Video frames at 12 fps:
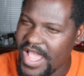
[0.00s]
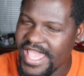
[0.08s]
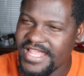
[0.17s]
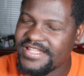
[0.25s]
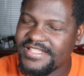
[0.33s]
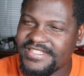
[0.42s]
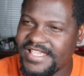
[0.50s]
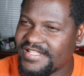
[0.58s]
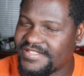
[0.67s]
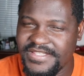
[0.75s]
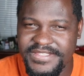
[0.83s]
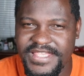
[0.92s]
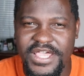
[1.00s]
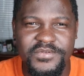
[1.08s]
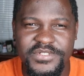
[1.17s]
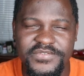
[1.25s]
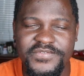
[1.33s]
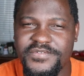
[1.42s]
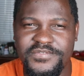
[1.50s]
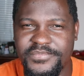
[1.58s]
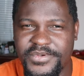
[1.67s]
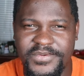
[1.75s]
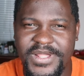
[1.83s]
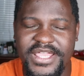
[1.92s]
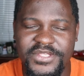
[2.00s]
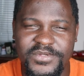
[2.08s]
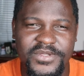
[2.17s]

I understand it's a Saudi football, right?